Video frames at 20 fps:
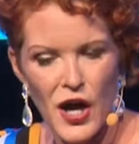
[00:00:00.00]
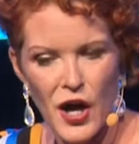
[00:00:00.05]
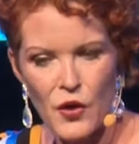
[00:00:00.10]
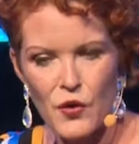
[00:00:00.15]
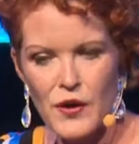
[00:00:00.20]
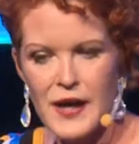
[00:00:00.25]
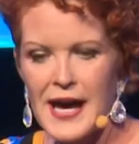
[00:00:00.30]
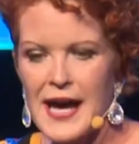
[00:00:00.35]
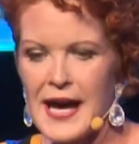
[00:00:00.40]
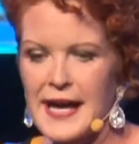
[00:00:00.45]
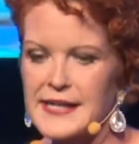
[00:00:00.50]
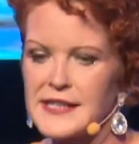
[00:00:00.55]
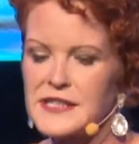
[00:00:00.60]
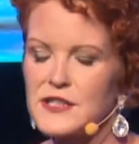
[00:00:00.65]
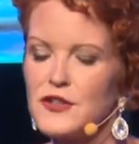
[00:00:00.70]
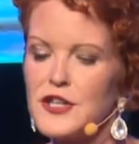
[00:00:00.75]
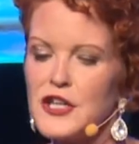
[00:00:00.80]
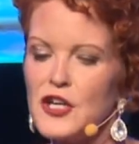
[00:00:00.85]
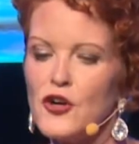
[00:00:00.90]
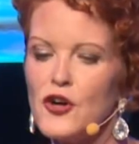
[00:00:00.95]
Okay,
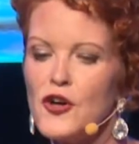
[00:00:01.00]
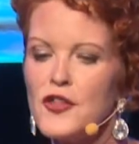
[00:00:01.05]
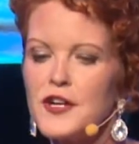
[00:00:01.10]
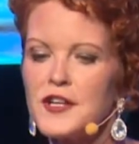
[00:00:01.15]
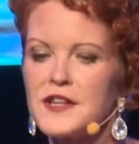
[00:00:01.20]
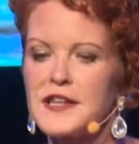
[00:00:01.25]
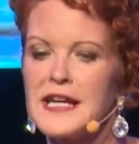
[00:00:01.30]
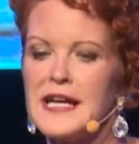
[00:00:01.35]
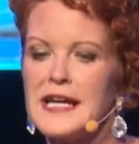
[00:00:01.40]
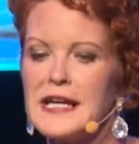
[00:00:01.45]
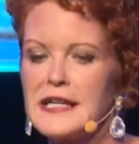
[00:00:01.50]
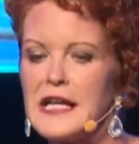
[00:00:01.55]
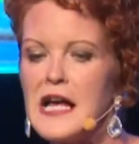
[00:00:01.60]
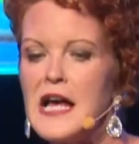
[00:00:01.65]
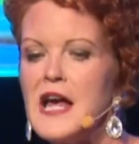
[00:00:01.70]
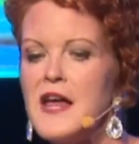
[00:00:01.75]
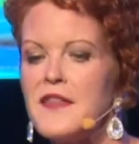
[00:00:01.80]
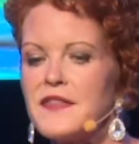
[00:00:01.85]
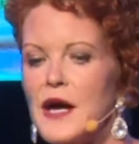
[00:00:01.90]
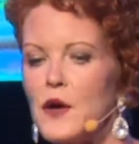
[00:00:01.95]
so the other thing
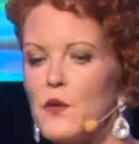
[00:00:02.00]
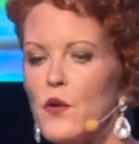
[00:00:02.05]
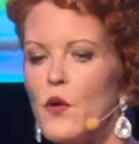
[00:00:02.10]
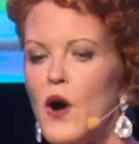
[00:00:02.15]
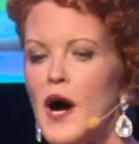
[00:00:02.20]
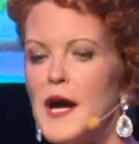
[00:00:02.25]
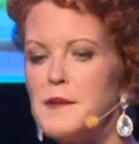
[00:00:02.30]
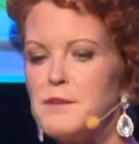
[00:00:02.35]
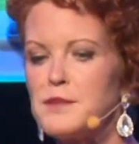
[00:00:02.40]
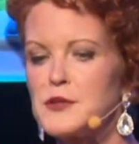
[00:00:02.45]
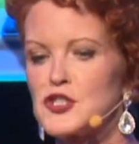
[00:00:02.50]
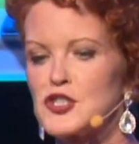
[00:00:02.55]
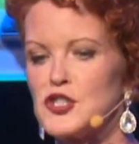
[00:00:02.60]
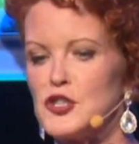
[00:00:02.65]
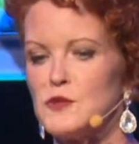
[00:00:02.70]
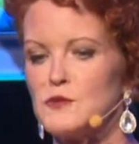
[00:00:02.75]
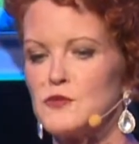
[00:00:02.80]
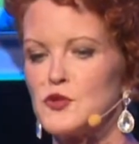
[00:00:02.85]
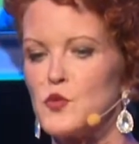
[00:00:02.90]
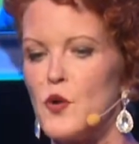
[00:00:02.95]
that I
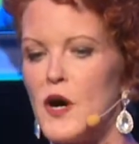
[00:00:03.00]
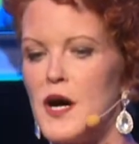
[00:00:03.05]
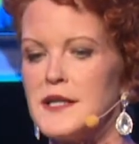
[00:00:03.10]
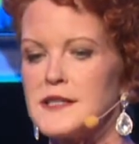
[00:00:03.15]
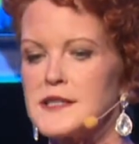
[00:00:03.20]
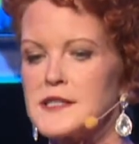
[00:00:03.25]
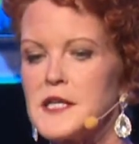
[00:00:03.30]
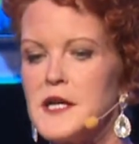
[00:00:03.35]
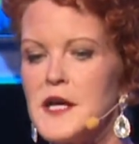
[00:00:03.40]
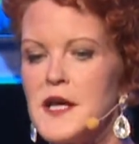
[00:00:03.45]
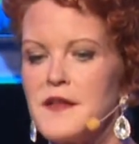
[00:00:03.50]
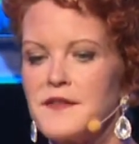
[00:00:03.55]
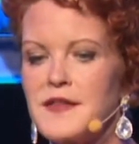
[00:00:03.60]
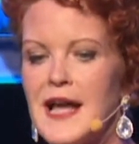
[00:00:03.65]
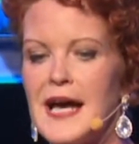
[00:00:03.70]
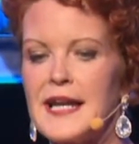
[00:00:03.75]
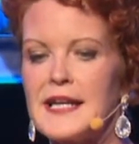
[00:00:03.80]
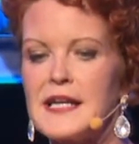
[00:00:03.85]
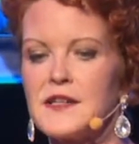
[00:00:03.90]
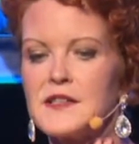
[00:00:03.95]
presumed was
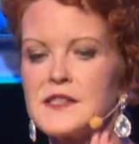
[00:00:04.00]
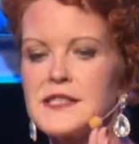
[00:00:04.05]
that,